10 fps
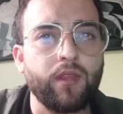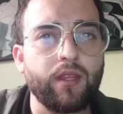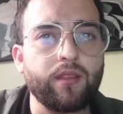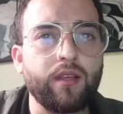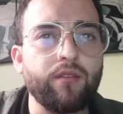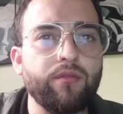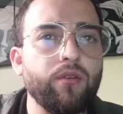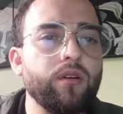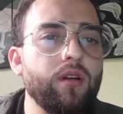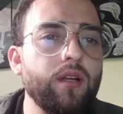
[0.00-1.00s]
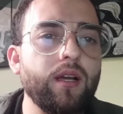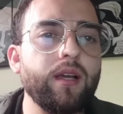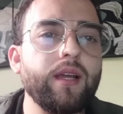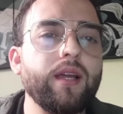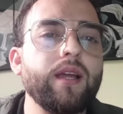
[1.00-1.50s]
Therefore,
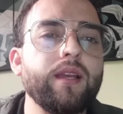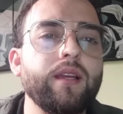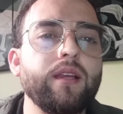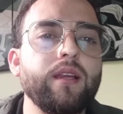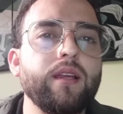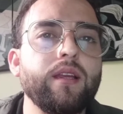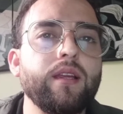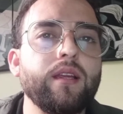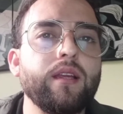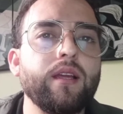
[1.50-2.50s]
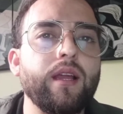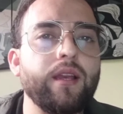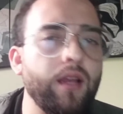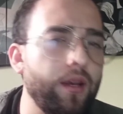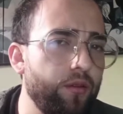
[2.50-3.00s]

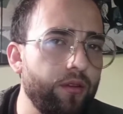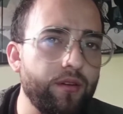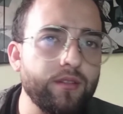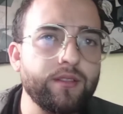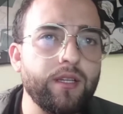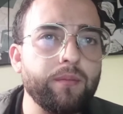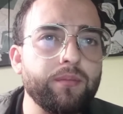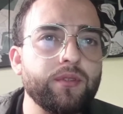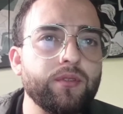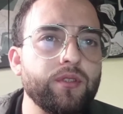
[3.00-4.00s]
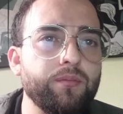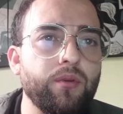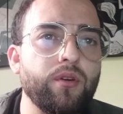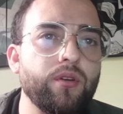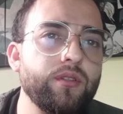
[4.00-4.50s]
another step to
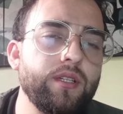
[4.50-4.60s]
export